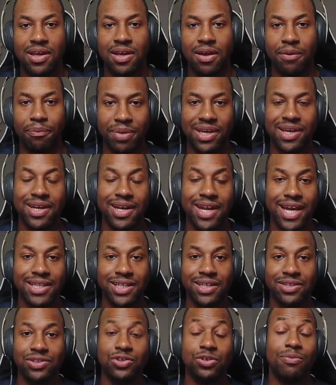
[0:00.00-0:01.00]
be
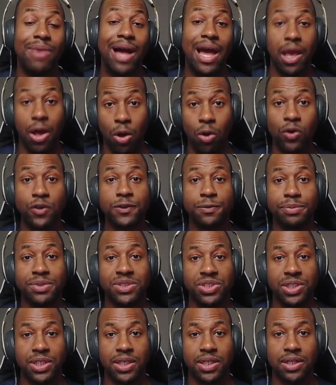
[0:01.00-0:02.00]
connected to my host
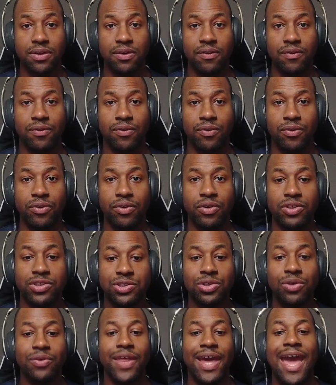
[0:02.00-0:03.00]
machine
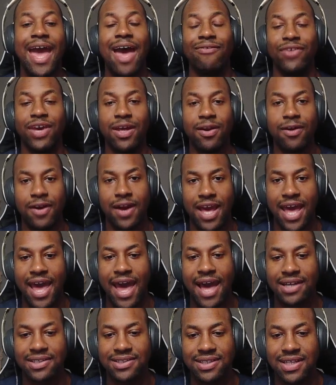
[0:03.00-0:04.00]
so they have internet
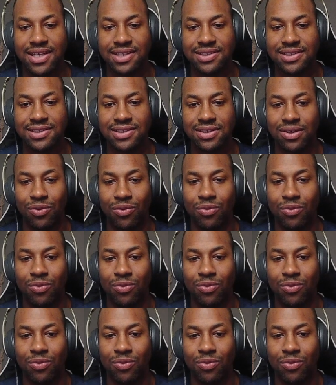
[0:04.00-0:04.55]
access.